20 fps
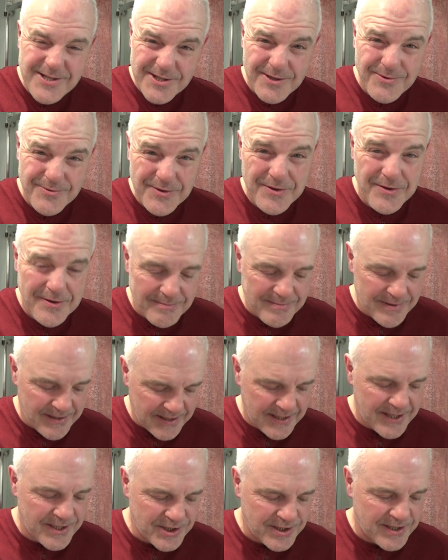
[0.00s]
still do them
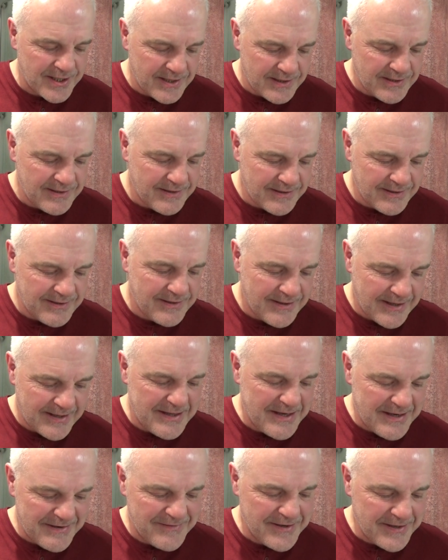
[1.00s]
occasionally in
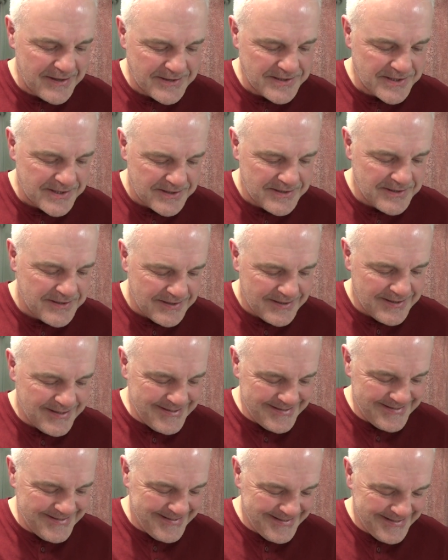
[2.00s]
the evenings.
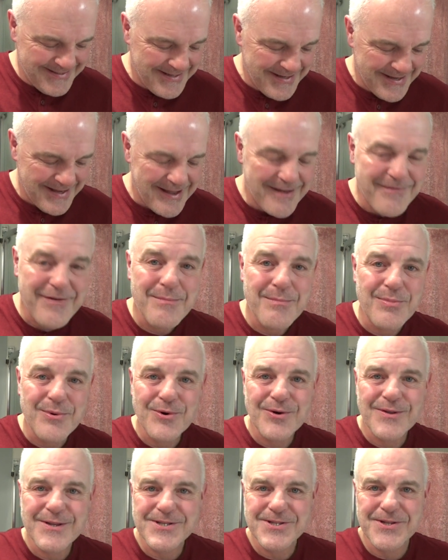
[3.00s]
If I'm
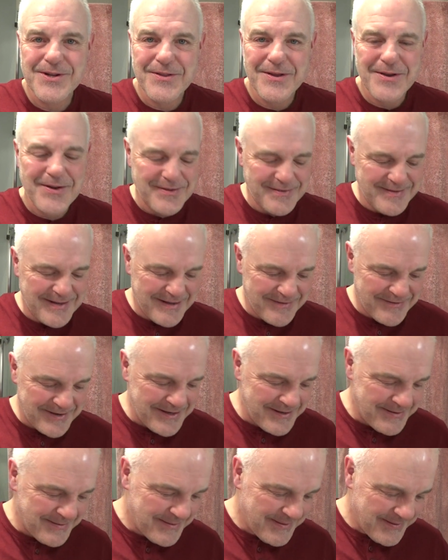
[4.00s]
bored, there's nothing on
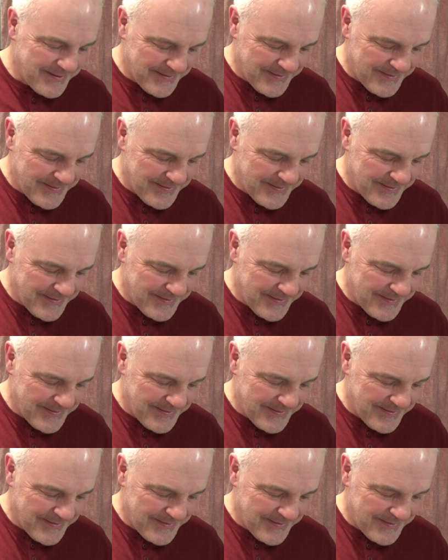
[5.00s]
TV.